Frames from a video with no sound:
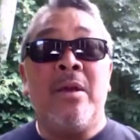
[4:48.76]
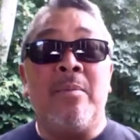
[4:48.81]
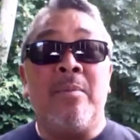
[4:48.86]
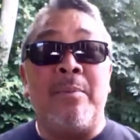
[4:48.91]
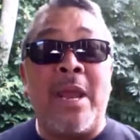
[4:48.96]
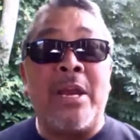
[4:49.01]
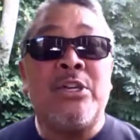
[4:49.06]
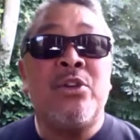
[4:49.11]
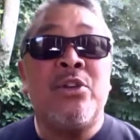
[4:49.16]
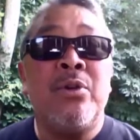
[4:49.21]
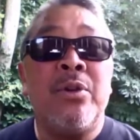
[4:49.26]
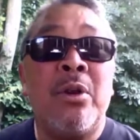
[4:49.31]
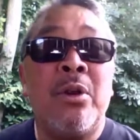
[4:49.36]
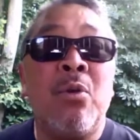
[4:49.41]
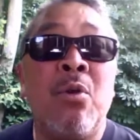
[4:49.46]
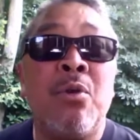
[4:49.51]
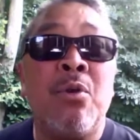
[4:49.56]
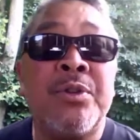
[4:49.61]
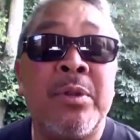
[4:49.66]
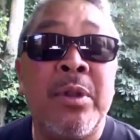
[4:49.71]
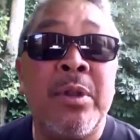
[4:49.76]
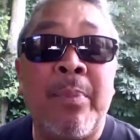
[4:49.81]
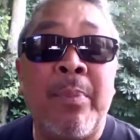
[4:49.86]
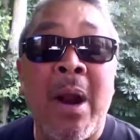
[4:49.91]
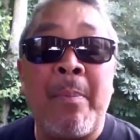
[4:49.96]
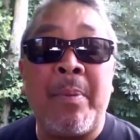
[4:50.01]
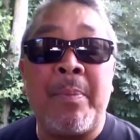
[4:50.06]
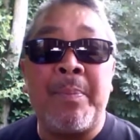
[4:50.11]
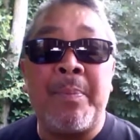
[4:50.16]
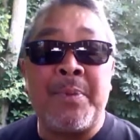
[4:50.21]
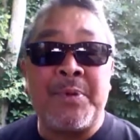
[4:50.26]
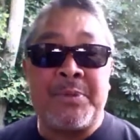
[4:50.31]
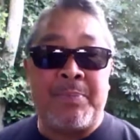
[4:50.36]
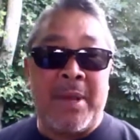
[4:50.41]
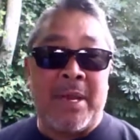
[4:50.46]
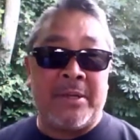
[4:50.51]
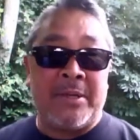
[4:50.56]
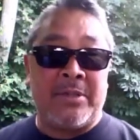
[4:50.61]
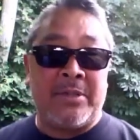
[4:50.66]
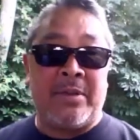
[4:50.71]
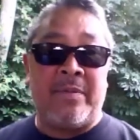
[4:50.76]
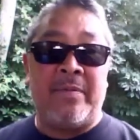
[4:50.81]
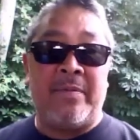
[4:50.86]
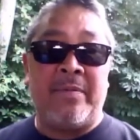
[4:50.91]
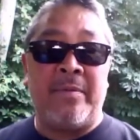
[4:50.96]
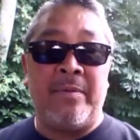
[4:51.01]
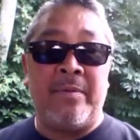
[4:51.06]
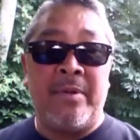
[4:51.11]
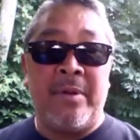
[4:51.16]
Make sure your goal's in the proper perspective.